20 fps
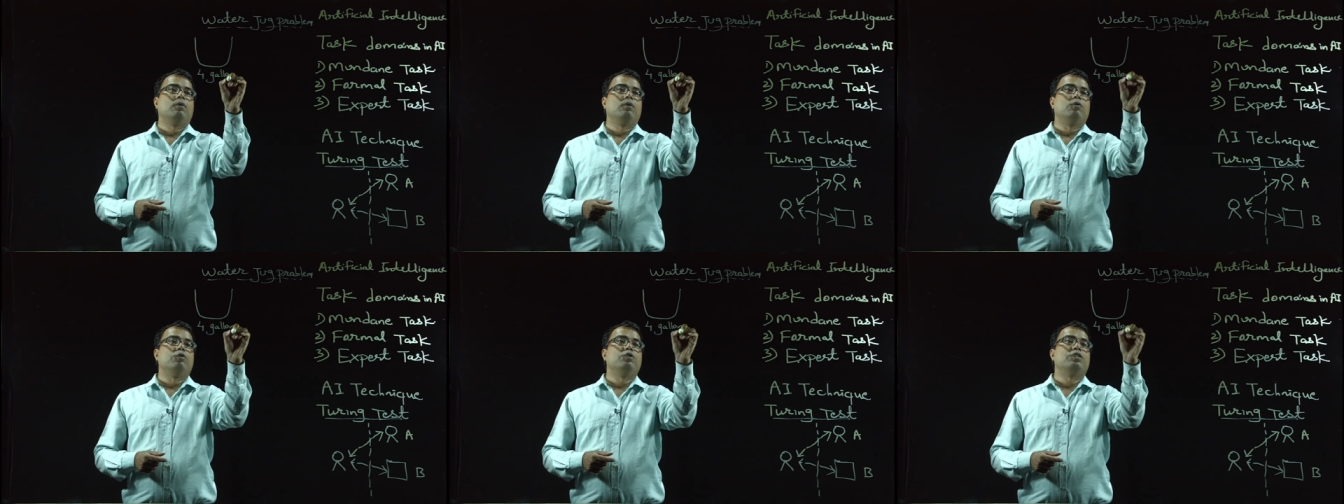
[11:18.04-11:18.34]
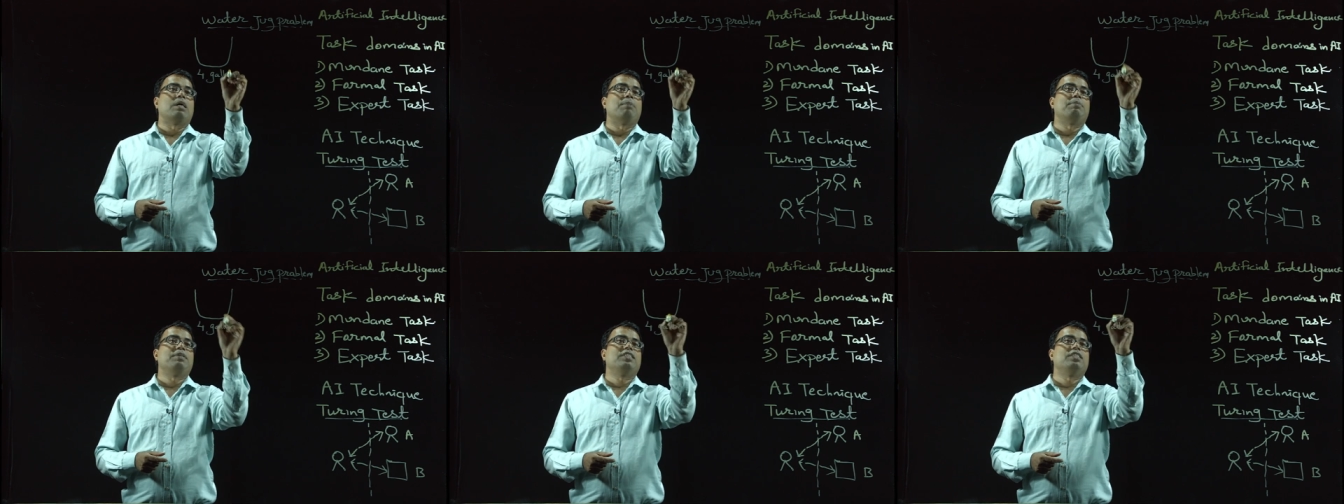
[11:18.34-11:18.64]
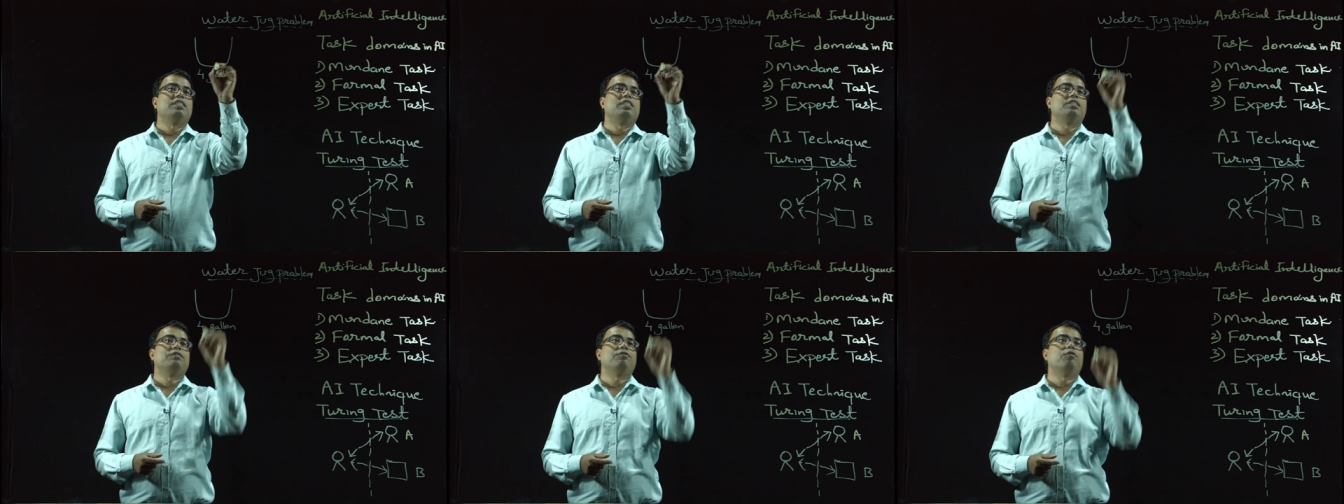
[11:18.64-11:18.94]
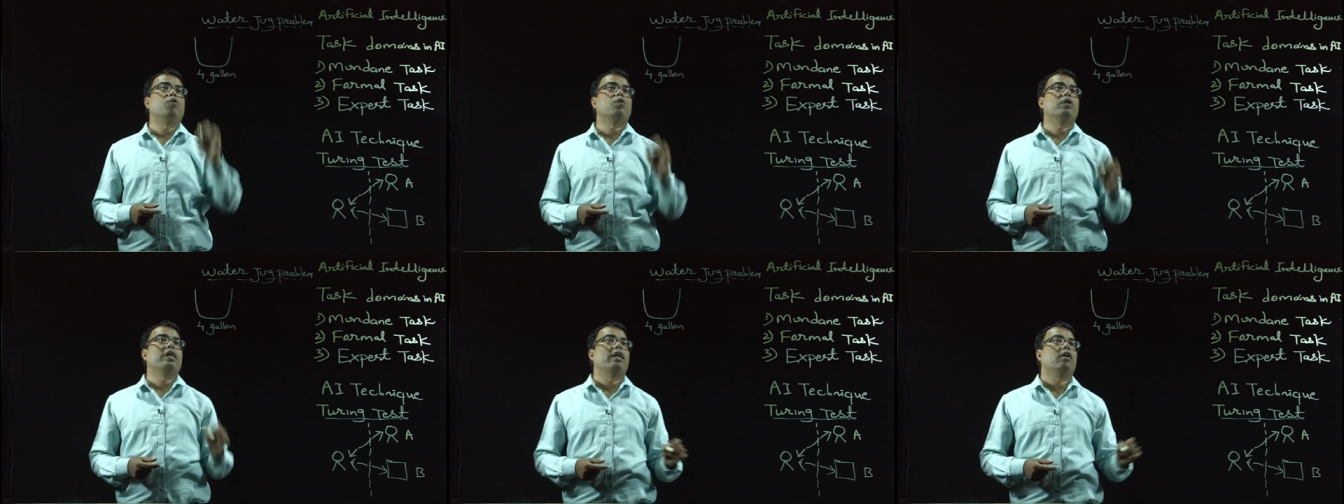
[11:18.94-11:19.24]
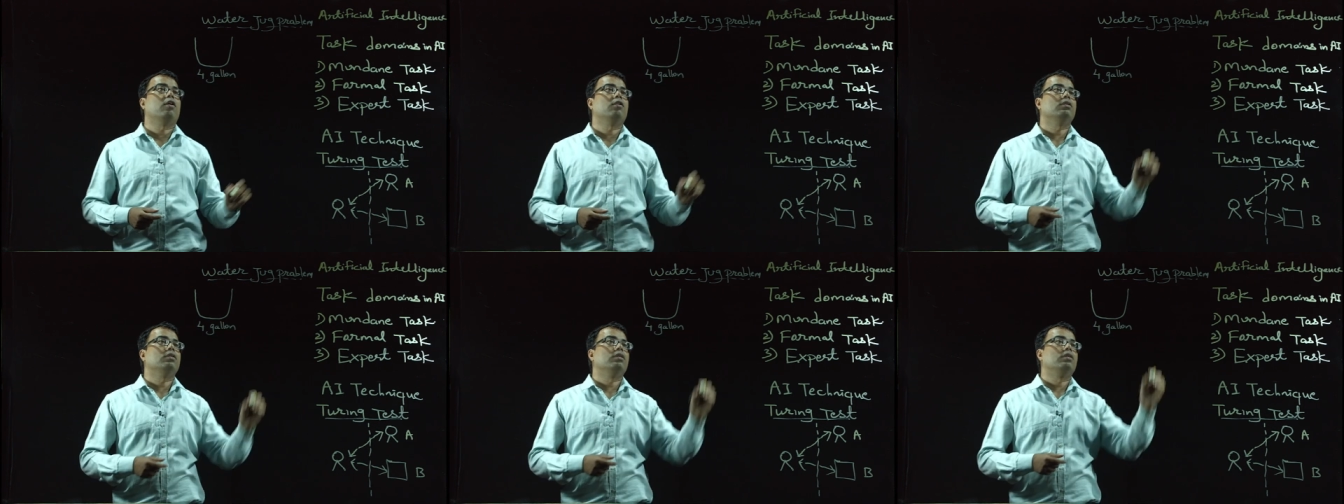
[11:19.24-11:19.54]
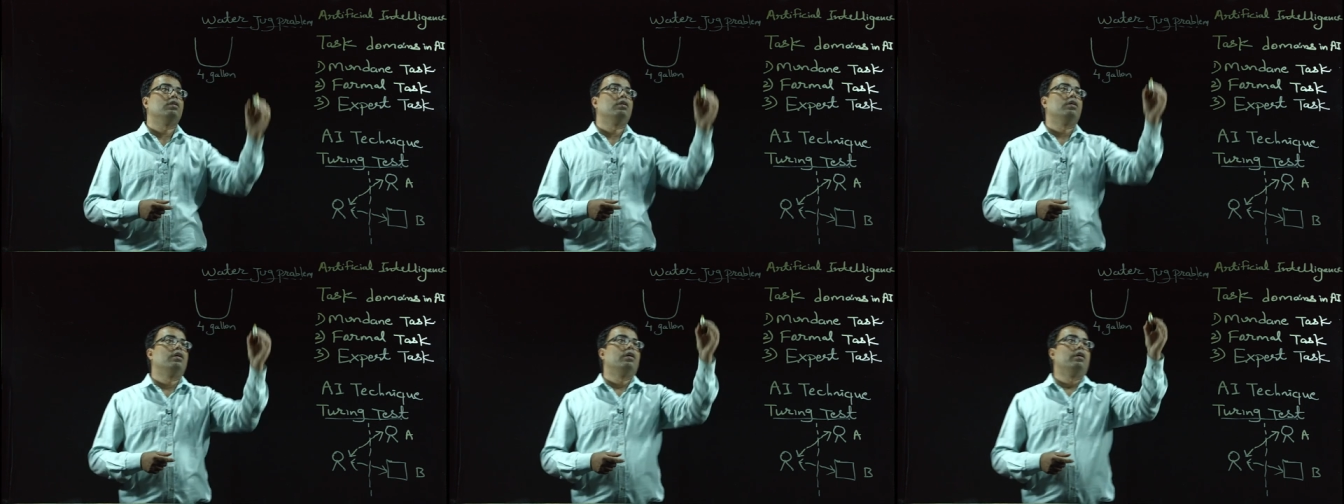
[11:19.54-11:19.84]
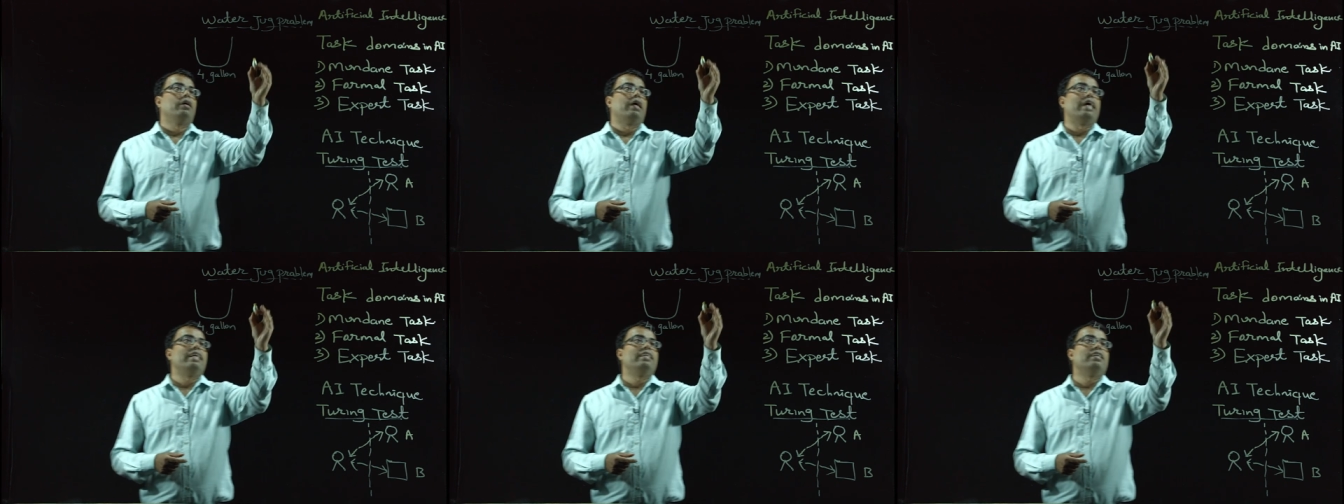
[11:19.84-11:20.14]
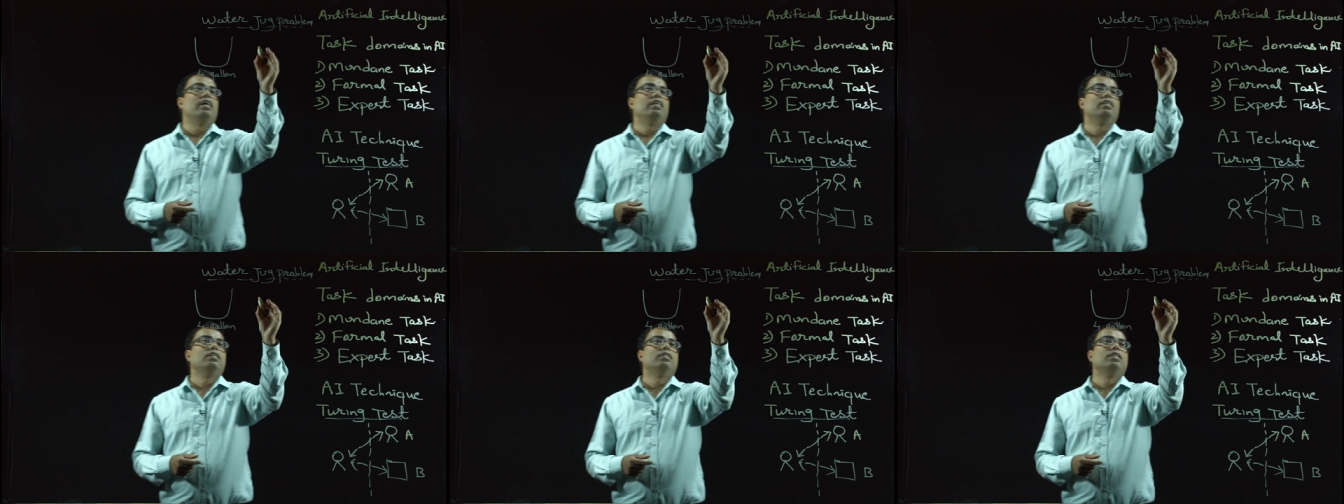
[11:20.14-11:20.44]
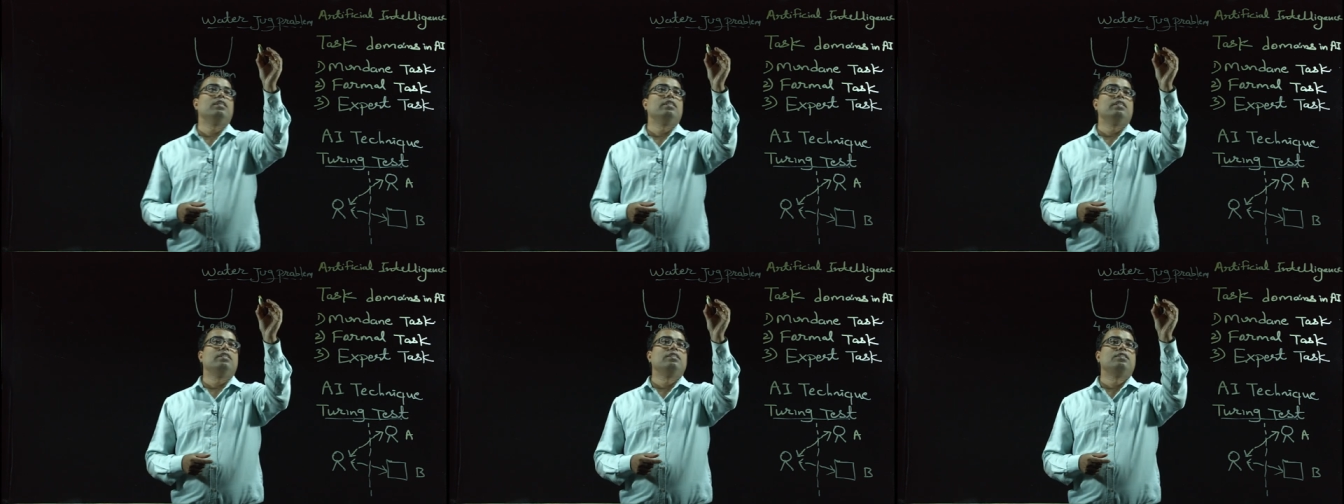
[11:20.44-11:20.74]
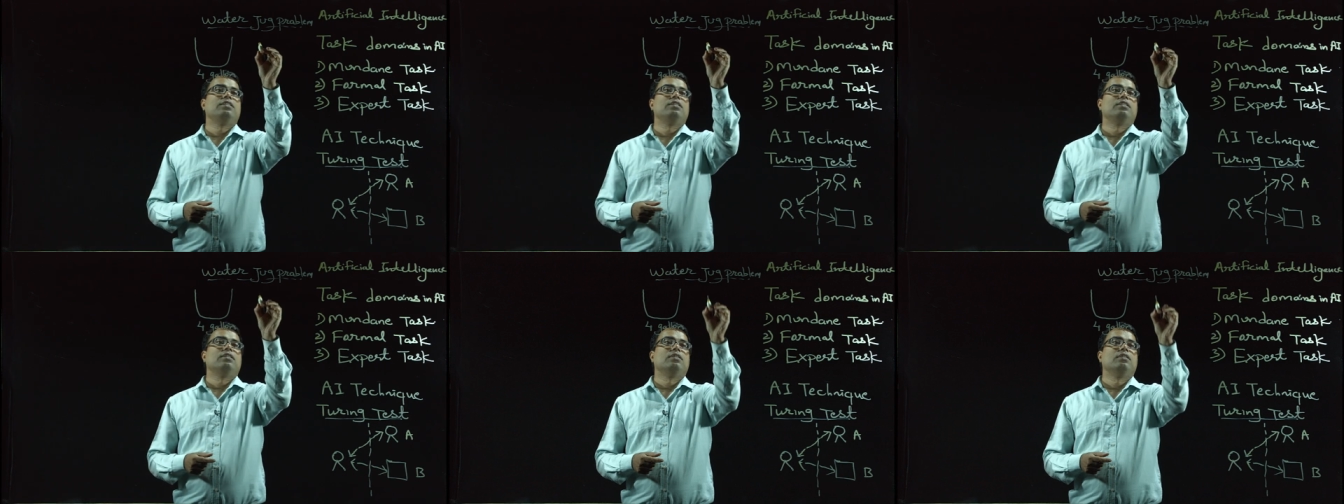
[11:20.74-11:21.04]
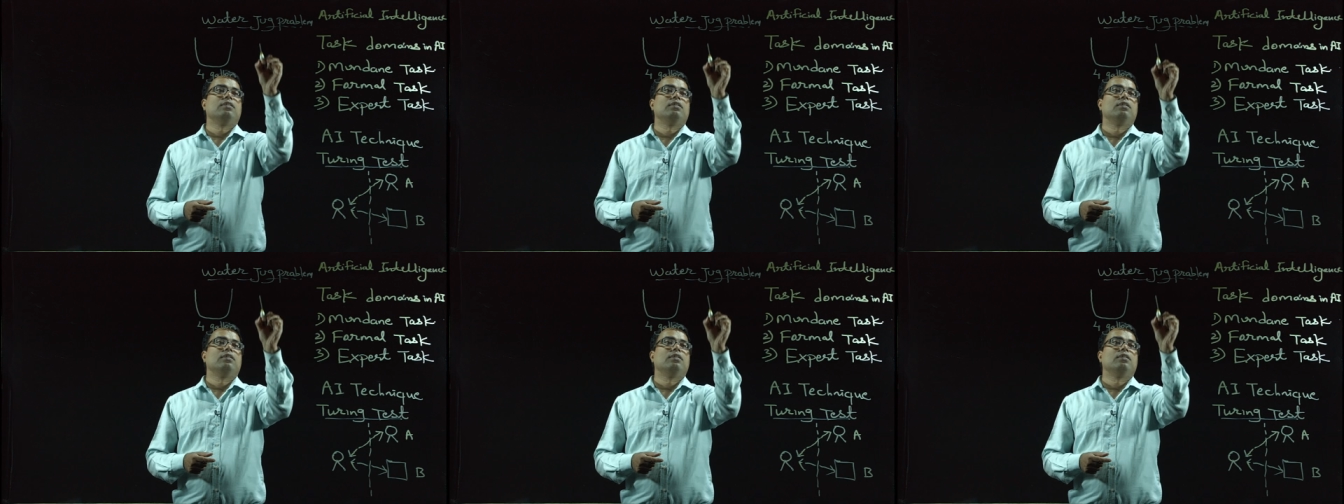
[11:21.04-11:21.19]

whose capacity is 4 gallon and another is